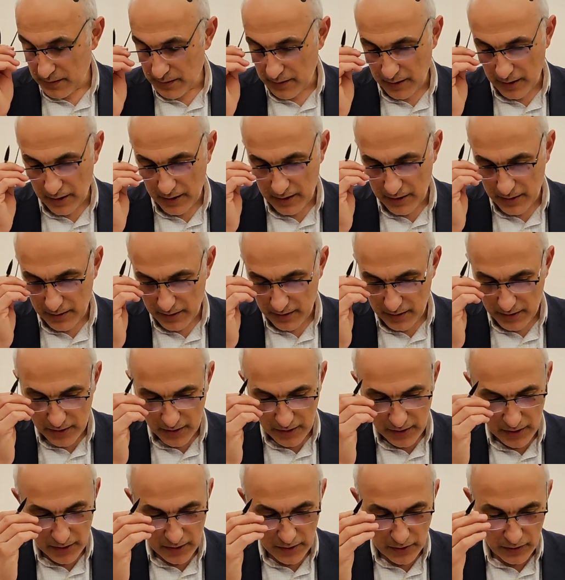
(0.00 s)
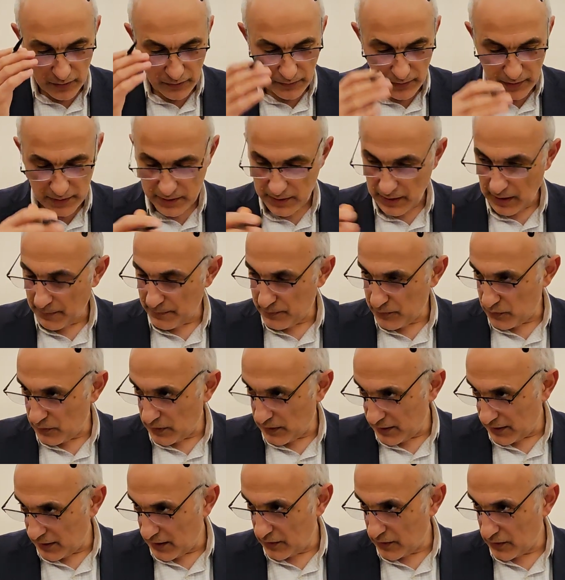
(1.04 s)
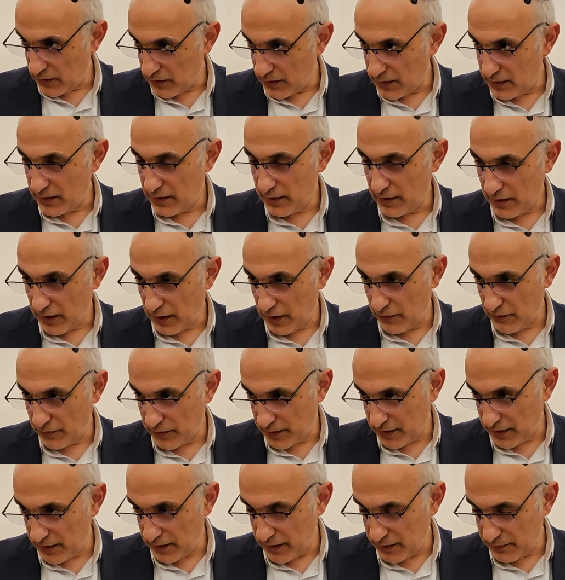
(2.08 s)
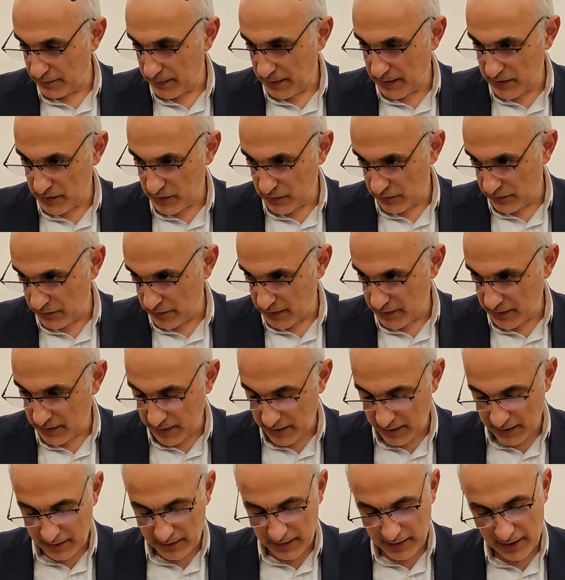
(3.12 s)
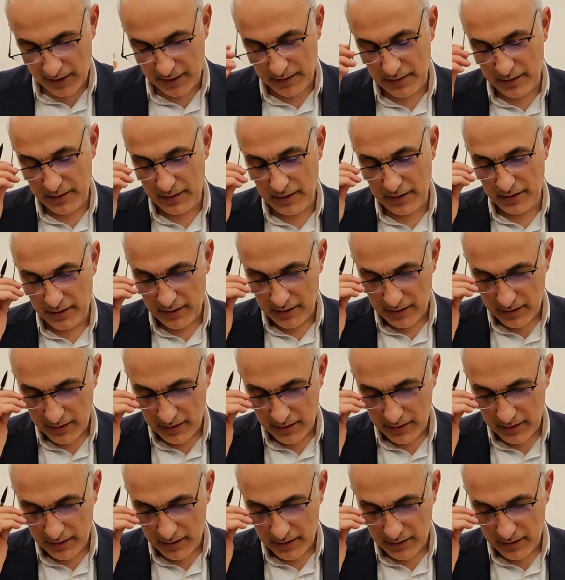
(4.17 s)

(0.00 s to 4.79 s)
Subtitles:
The Shiloh was up to Eliyahu Cohen. After Eli passed away, then